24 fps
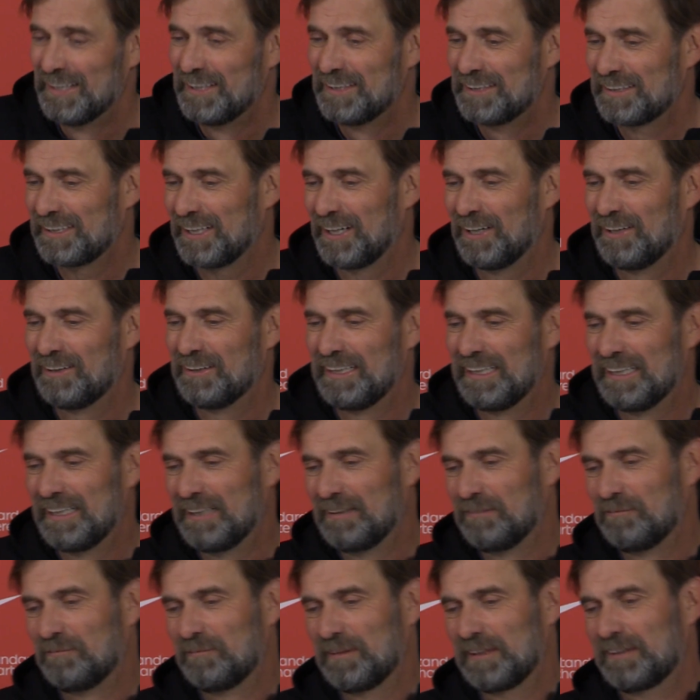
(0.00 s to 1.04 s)
So
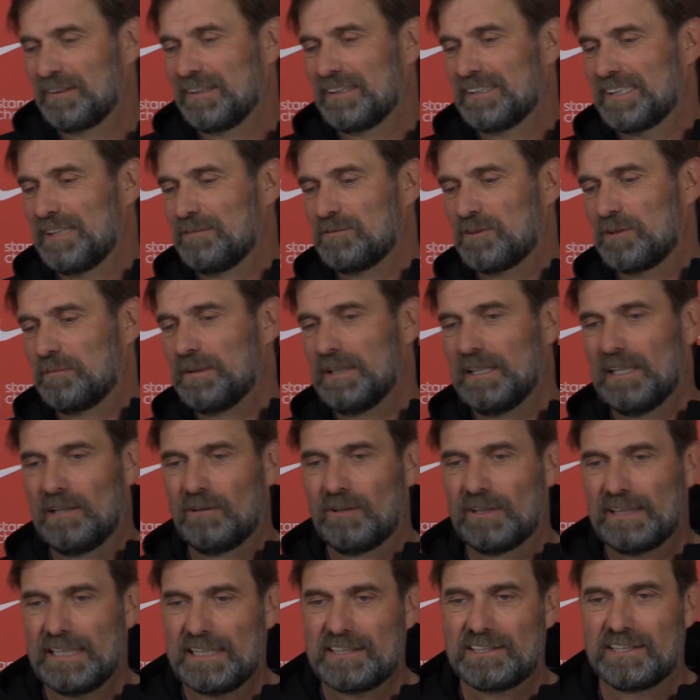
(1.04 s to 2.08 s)
Madrid seems to be
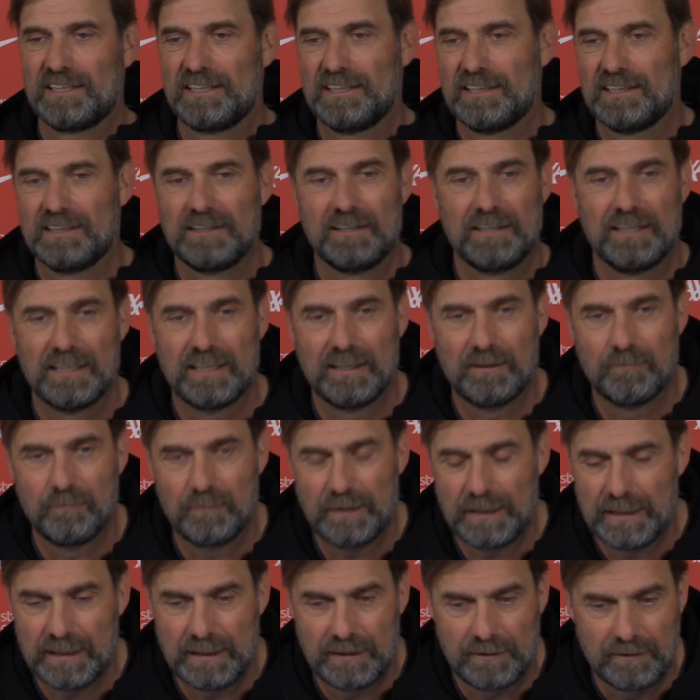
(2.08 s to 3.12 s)
our destiny,
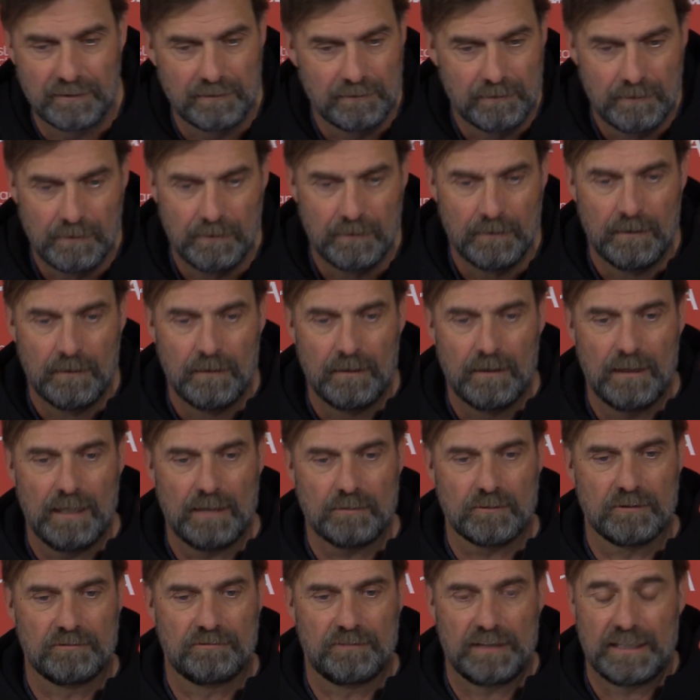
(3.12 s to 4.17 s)
and
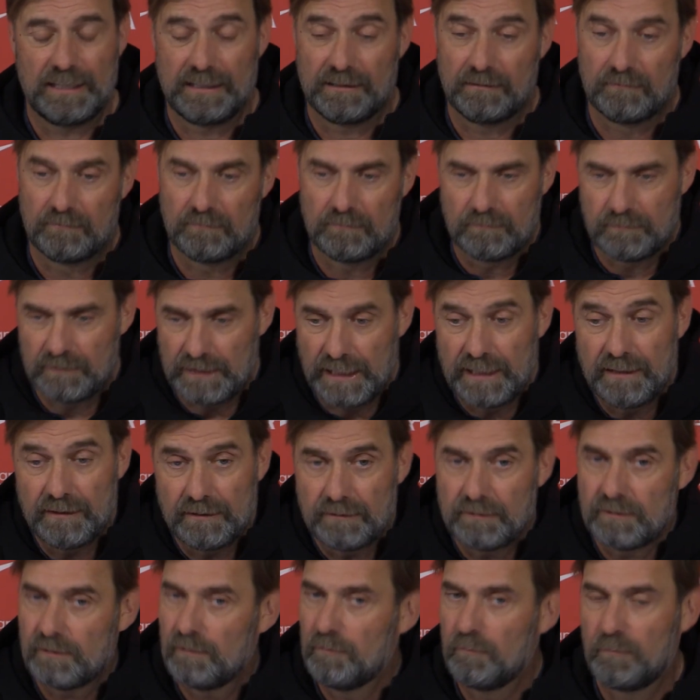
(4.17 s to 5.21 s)
as we find,
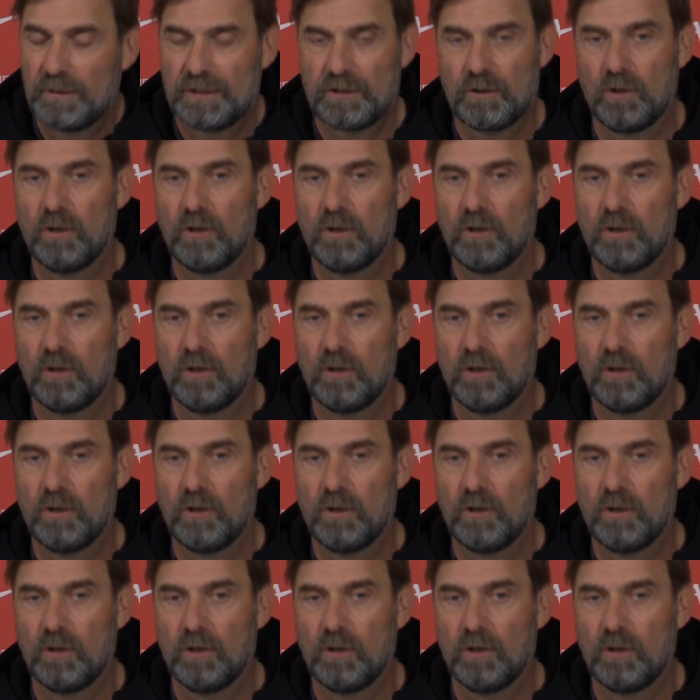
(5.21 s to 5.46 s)
it